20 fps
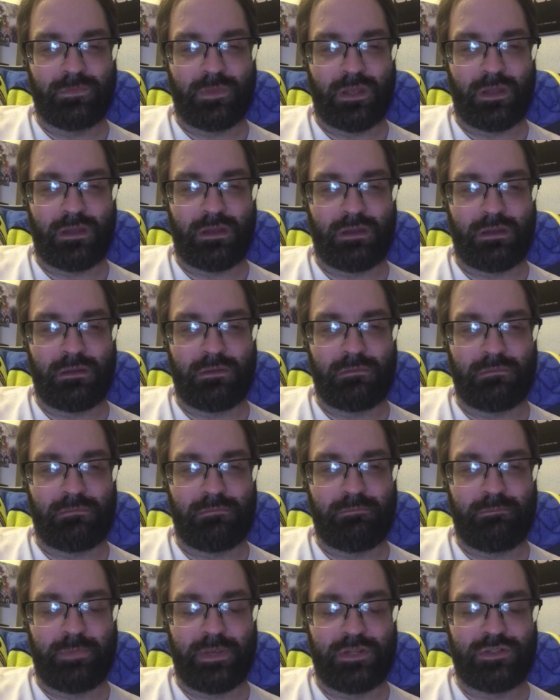
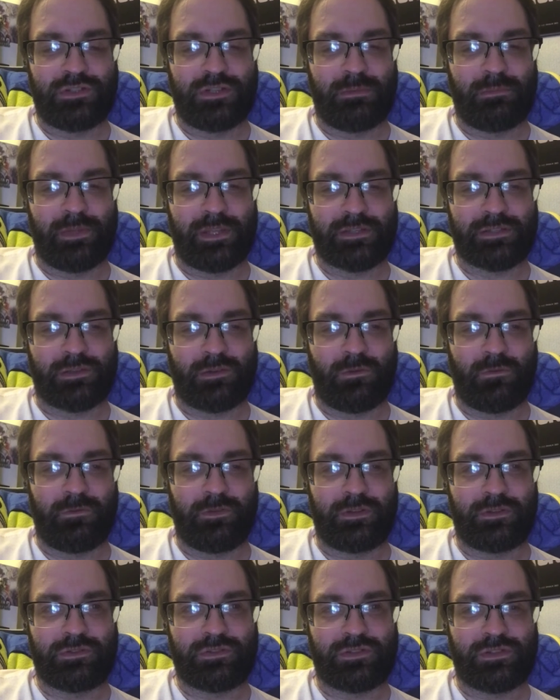BJ
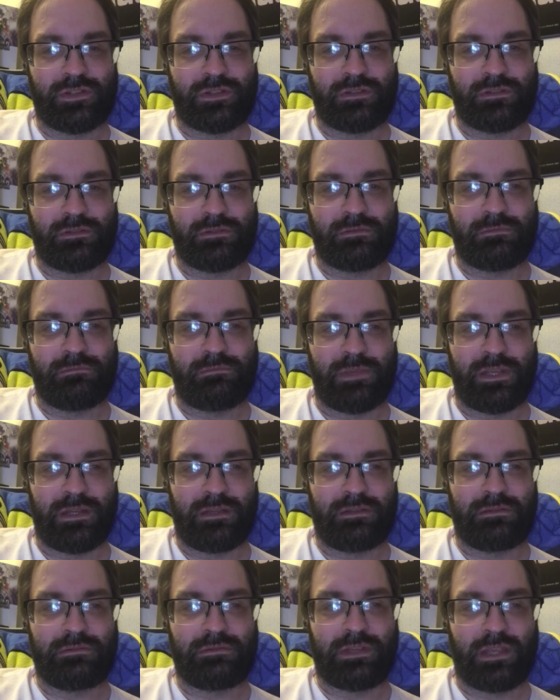Blazkowicz, the
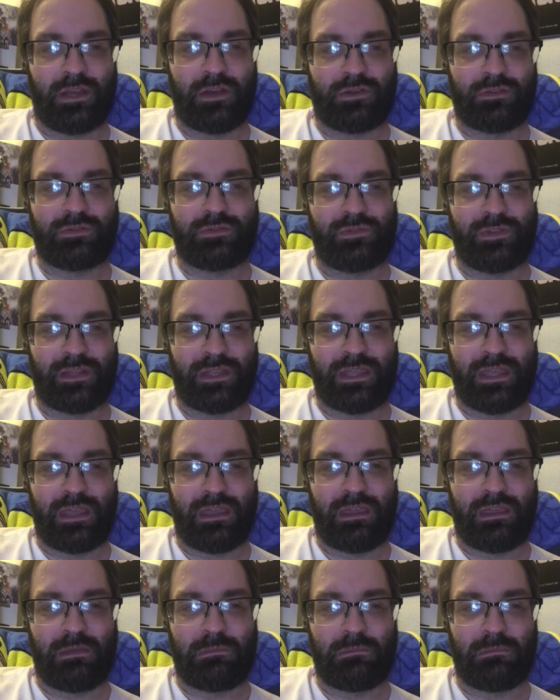main character in the
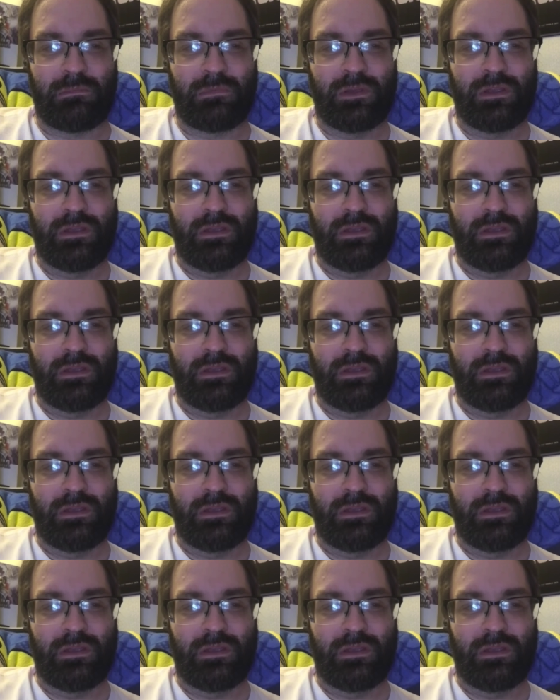game.